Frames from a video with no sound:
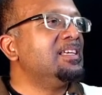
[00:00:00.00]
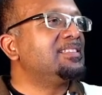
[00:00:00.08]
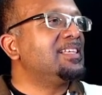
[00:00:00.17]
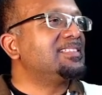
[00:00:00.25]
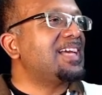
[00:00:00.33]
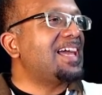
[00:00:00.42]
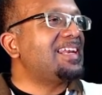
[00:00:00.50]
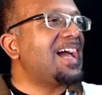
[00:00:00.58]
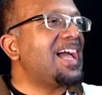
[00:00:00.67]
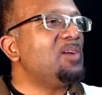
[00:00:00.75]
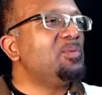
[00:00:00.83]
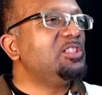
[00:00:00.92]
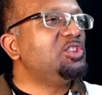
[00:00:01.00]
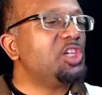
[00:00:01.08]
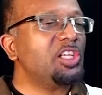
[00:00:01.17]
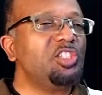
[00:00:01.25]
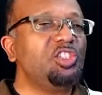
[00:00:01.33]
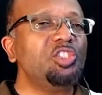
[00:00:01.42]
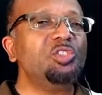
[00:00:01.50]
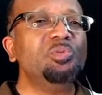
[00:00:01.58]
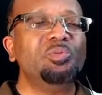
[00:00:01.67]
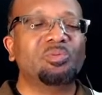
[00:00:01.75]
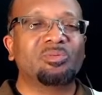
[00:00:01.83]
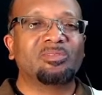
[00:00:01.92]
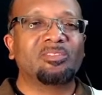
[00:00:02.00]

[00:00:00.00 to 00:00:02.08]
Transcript: It says, And I will judge you.